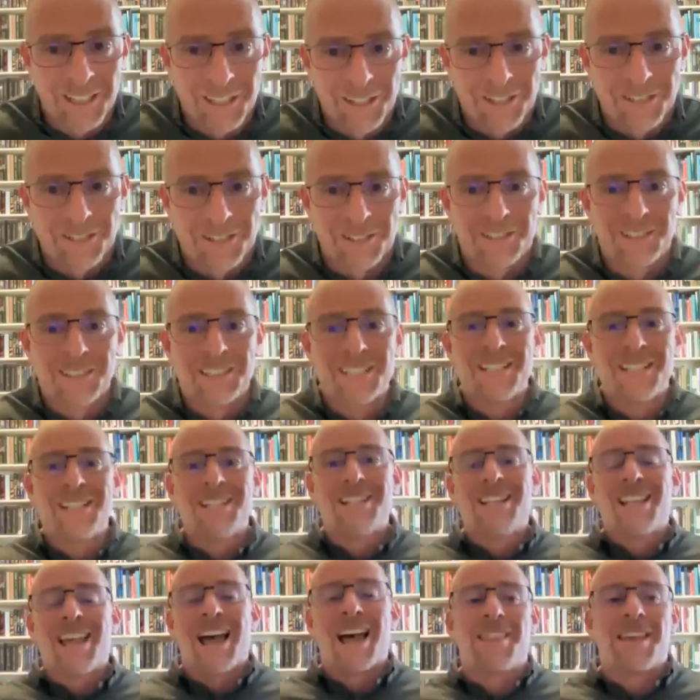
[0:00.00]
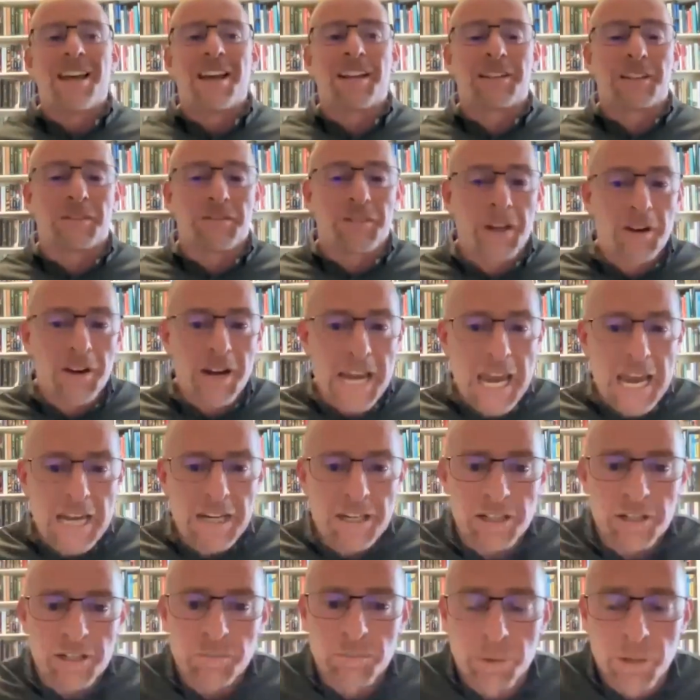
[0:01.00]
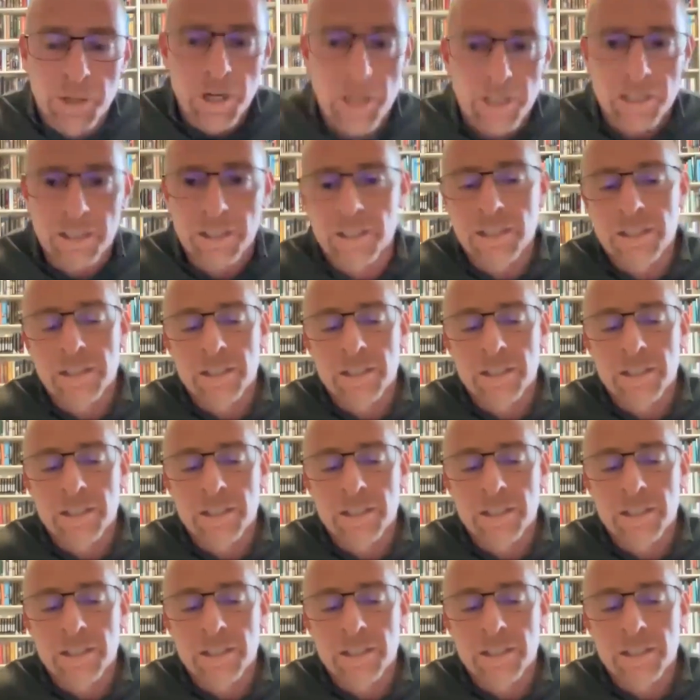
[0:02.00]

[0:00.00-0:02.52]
so, and then at the very end of the book,